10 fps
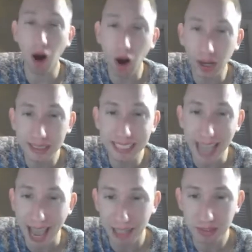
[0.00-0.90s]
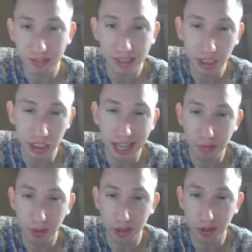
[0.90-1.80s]
Honestly, Adams Village is kind
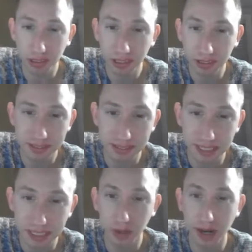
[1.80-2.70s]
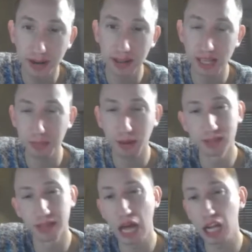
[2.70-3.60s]
of one of those little secret
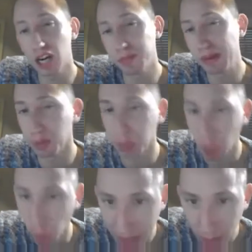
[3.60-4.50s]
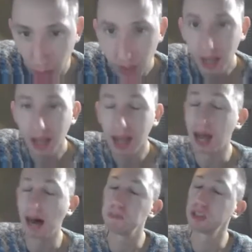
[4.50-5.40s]
neighborhoods that not a lot of people know about.
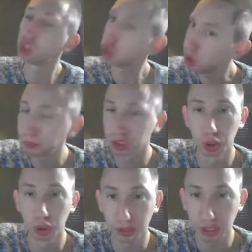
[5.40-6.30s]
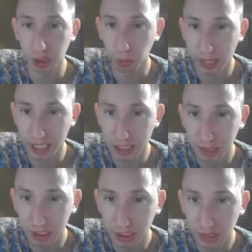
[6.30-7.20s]
Super, super cute, right?
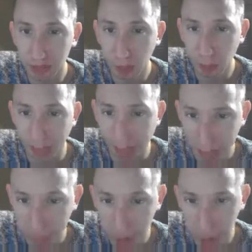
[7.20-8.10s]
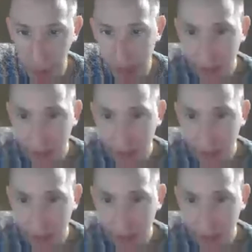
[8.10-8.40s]
Especially if you go on Adams Street